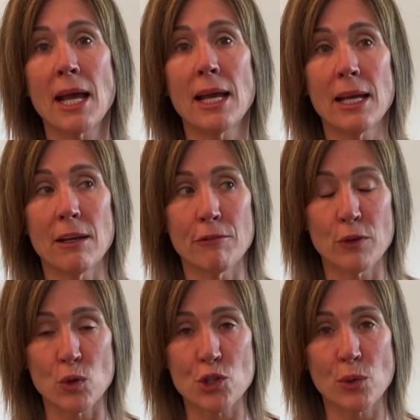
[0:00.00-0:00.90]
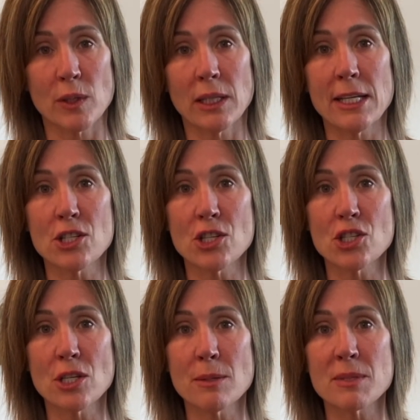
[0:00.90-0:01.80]
In future
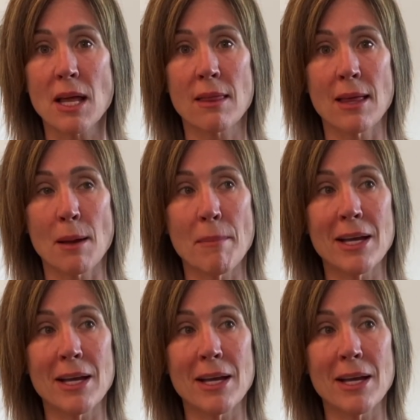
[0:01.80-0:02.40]
relationships, they may